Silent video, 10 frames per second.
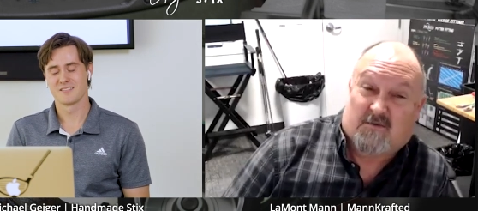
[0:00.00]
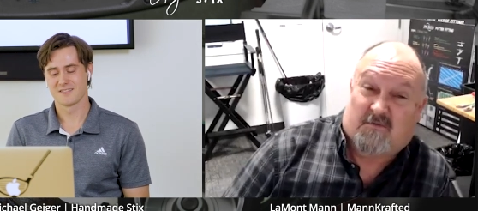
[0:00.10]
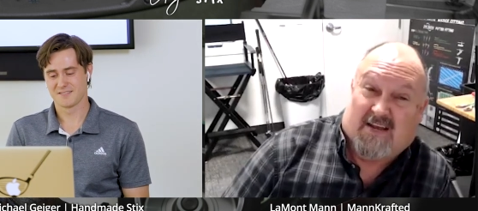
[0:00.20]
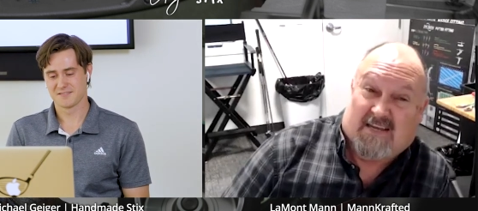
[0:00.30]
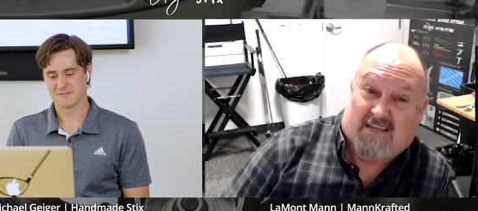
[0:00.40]

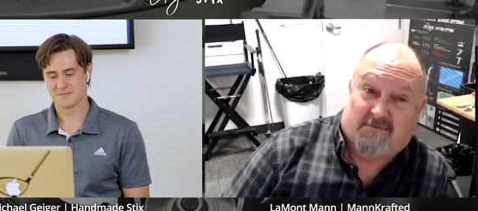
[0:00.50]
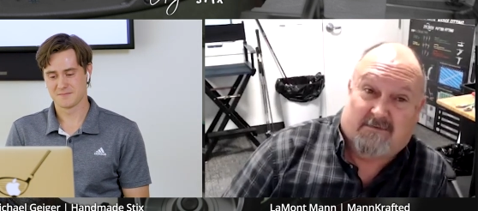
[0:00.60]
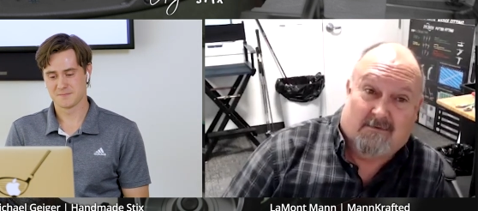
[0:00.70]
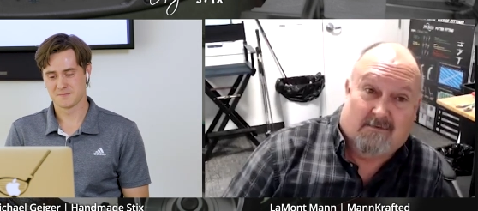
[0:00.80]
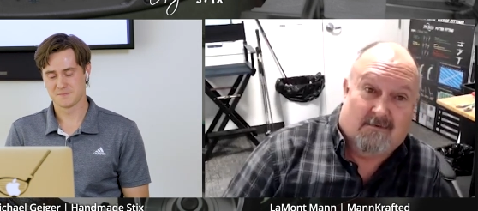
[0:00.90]
Speaker 1: five,
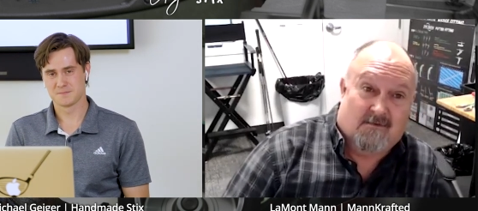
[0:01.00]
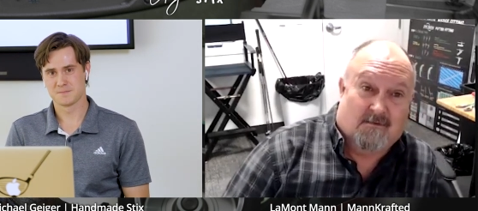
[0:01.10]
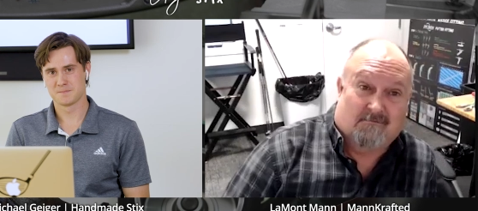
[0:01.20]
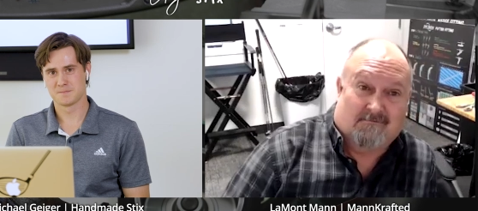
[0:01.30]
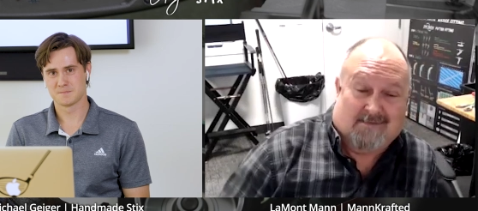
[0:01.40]

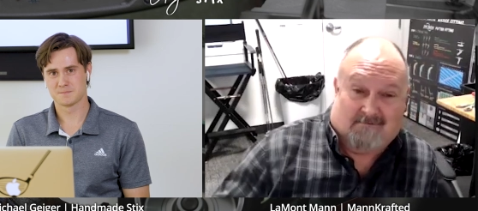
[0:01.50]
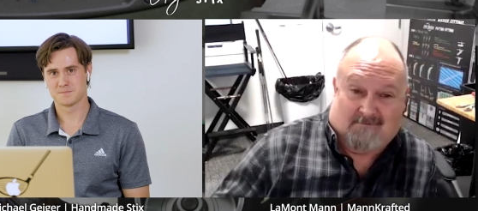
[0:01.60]
so that